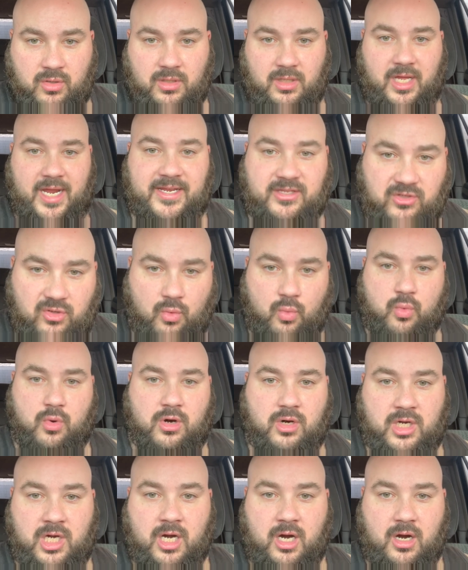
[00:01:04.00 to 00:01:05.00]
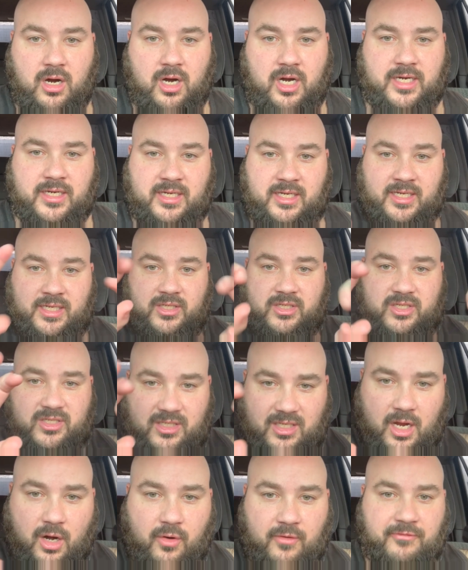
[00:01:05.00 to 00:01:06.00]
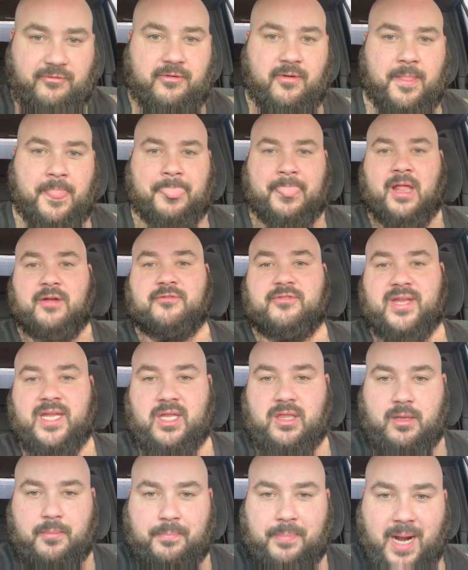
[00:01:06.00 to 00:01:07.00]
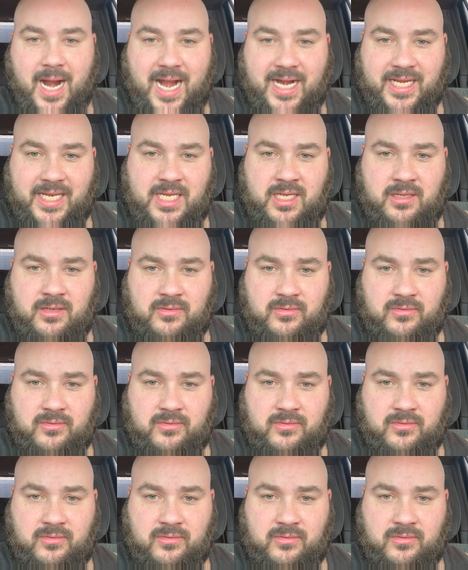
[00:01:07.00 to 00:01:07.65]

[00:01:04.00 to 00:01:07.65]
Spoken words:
like to work on self via the body